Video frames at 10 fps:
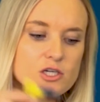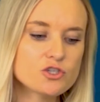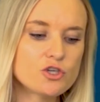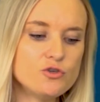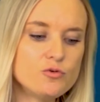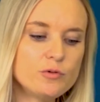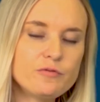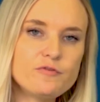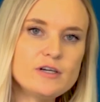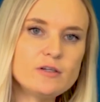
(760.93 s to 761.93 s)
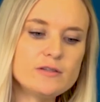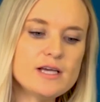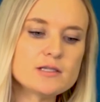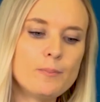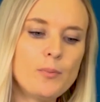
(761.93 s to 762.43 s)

so you will feel there's a